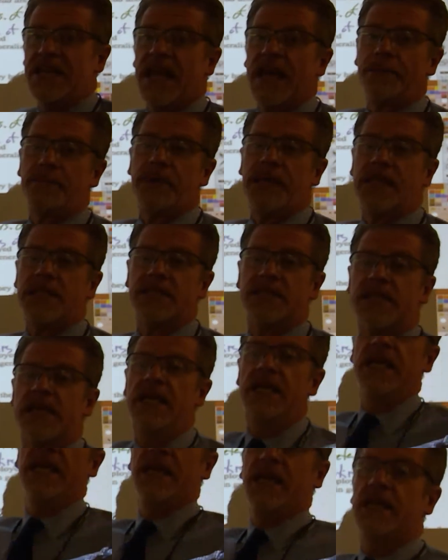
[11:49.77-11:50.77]
That means
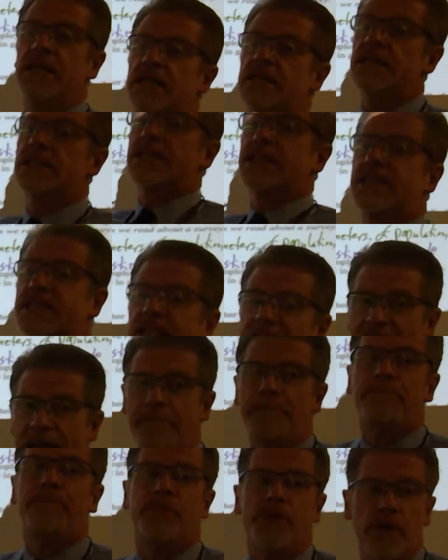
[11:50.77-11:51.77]

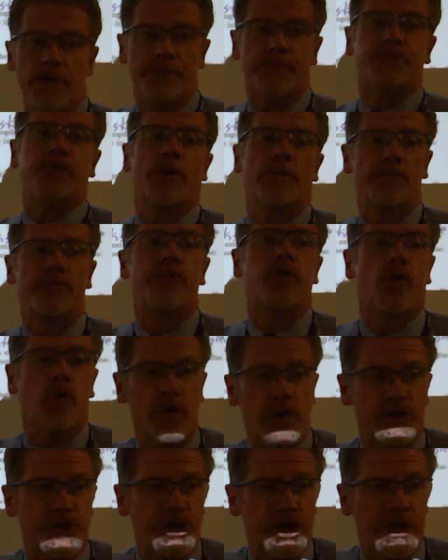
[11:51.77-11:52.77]
sample
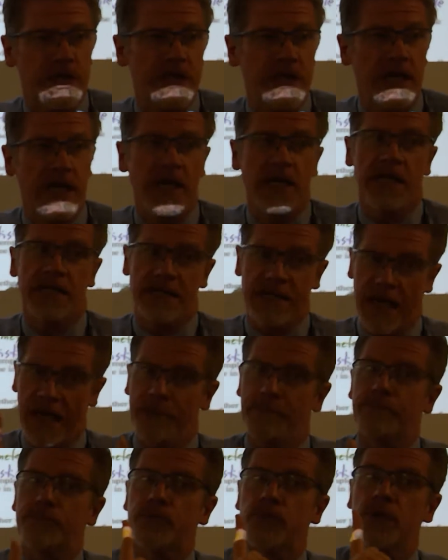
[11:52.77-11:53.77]
proportion,
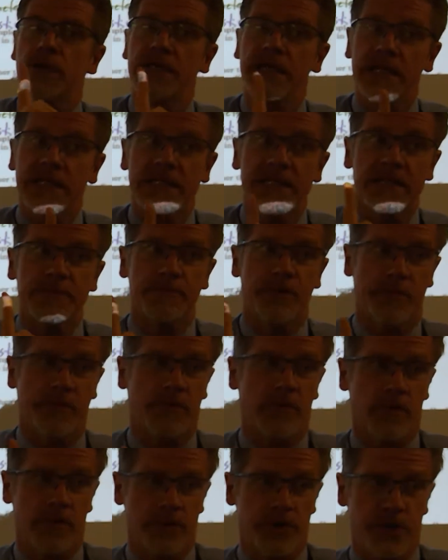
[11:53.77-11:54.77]
not predicted
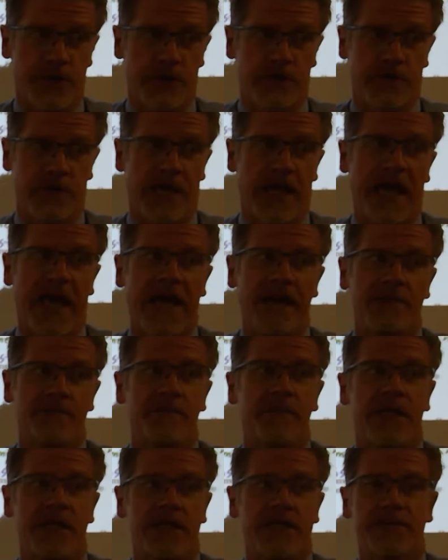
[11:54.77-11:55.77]
proportion. Hat
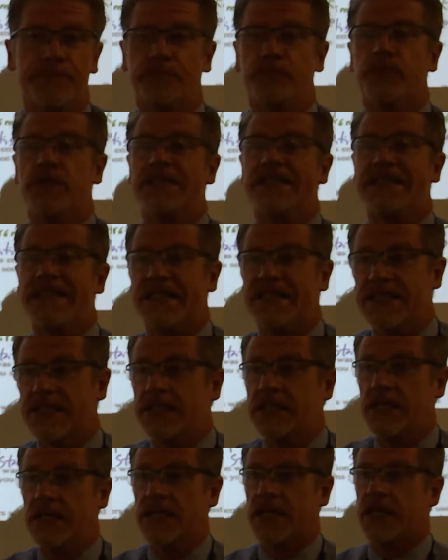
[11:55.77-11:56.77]
means
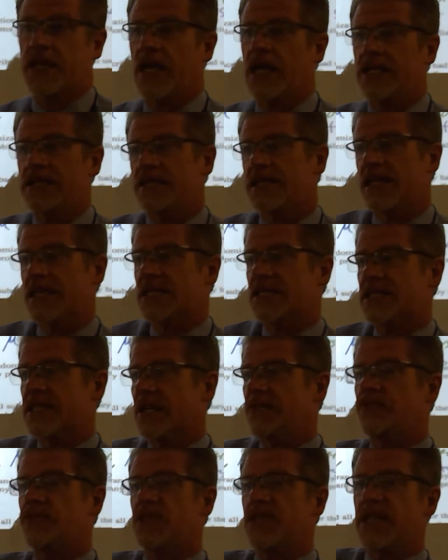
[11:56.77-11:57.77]
predicted in the context
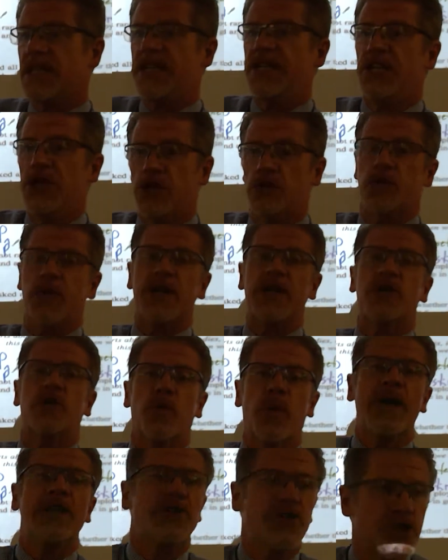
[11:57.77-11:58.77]
of linear
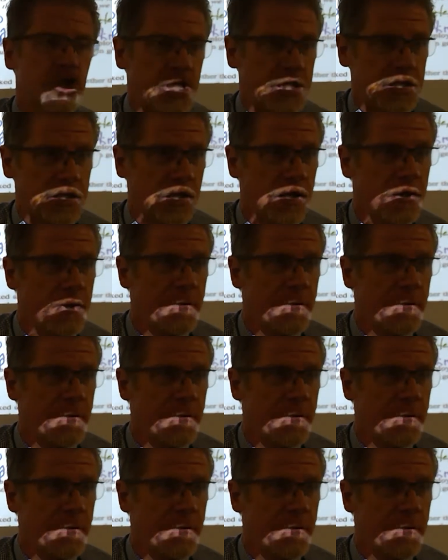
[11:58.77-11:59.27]
regression.